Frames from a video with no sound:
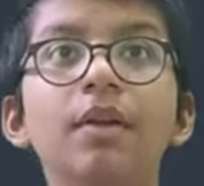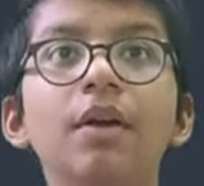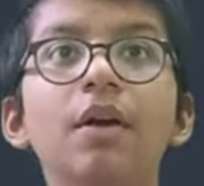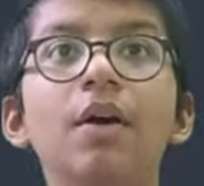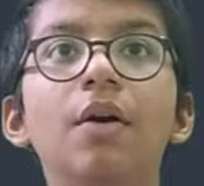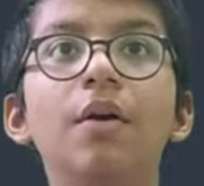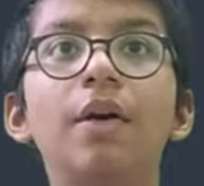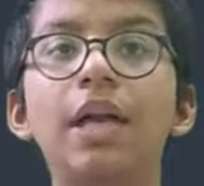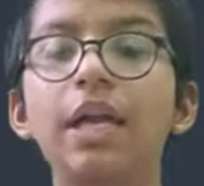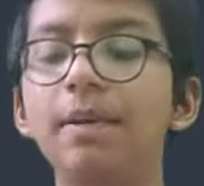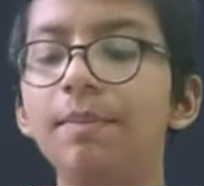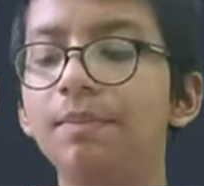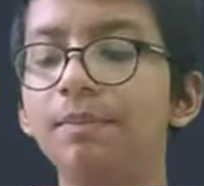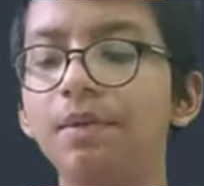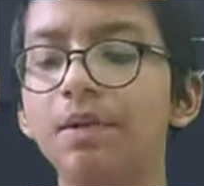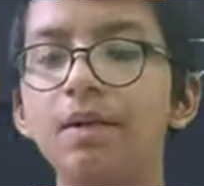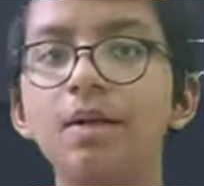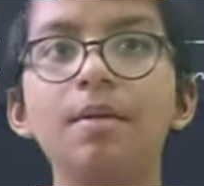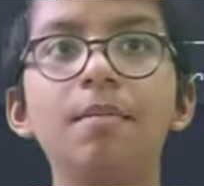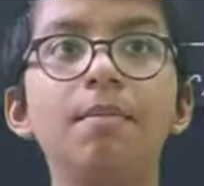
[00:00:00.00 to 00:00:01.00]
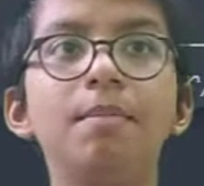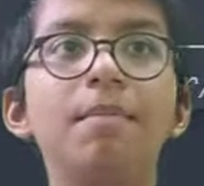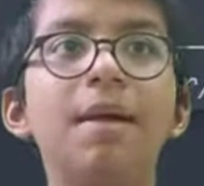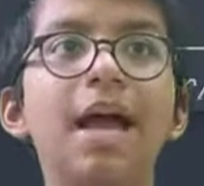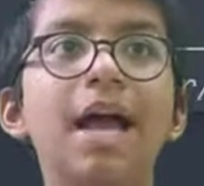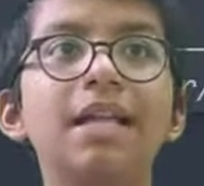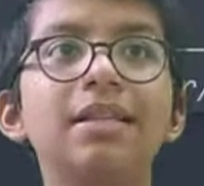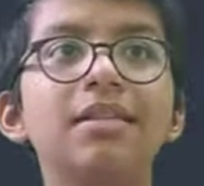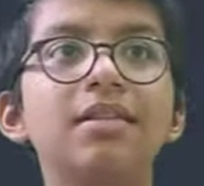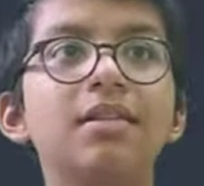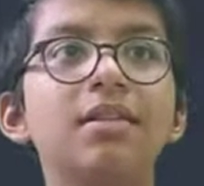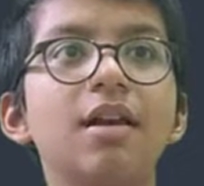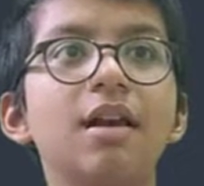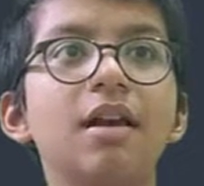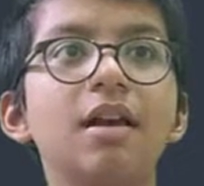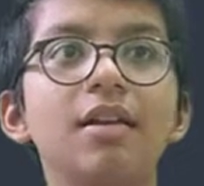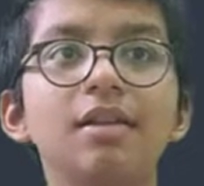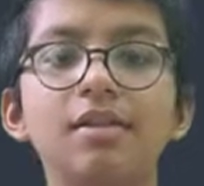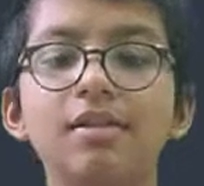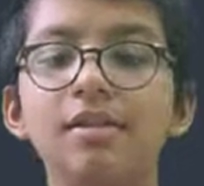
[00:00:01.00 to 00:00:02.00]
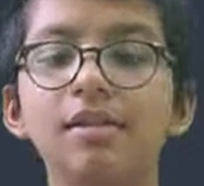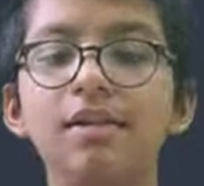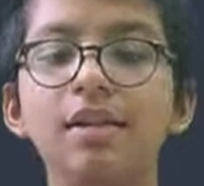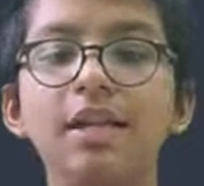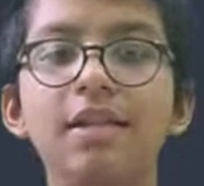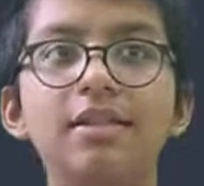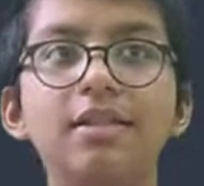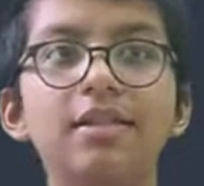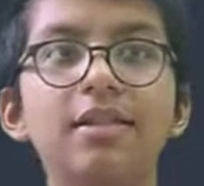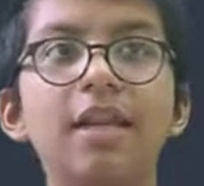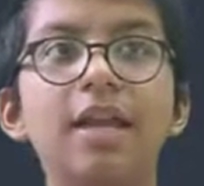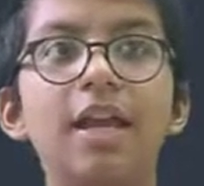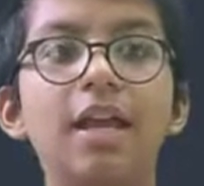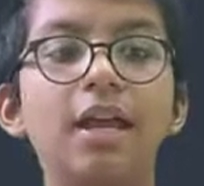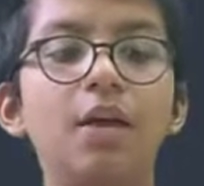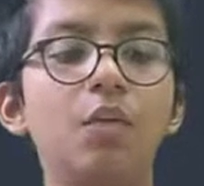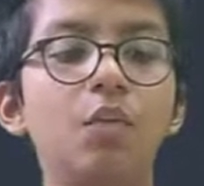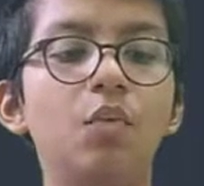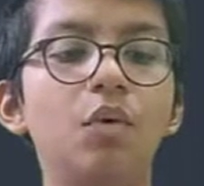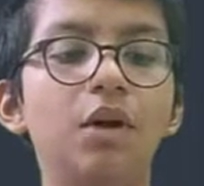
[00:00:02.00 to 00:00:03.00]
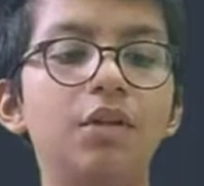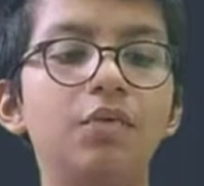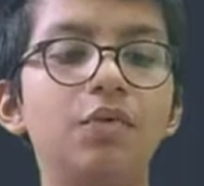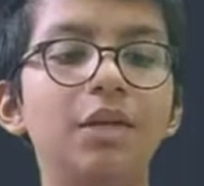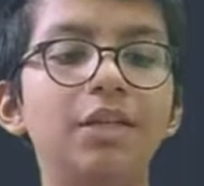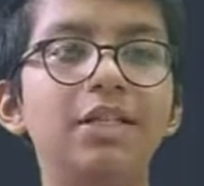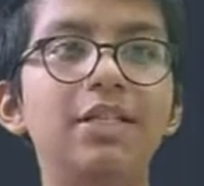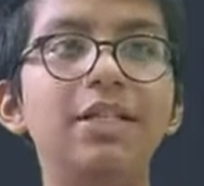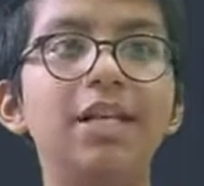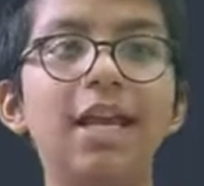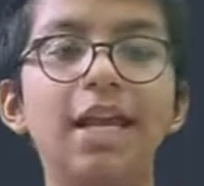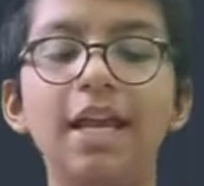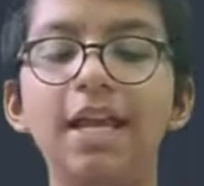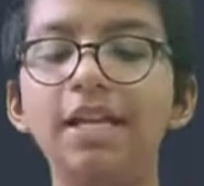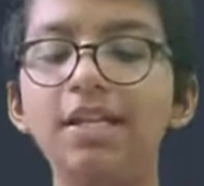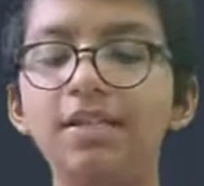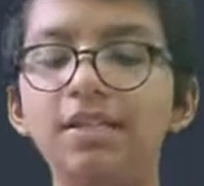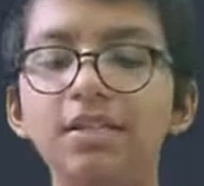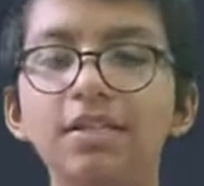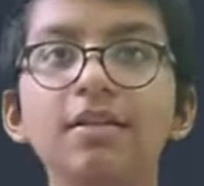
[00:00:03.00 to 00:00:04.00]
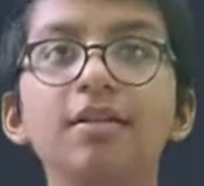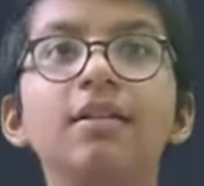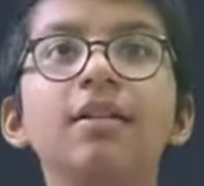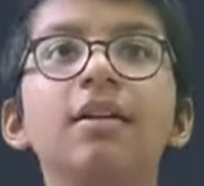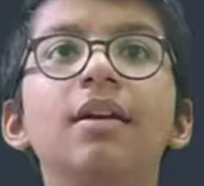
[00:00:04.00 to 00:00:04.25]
Okay, batch size, let's say 128,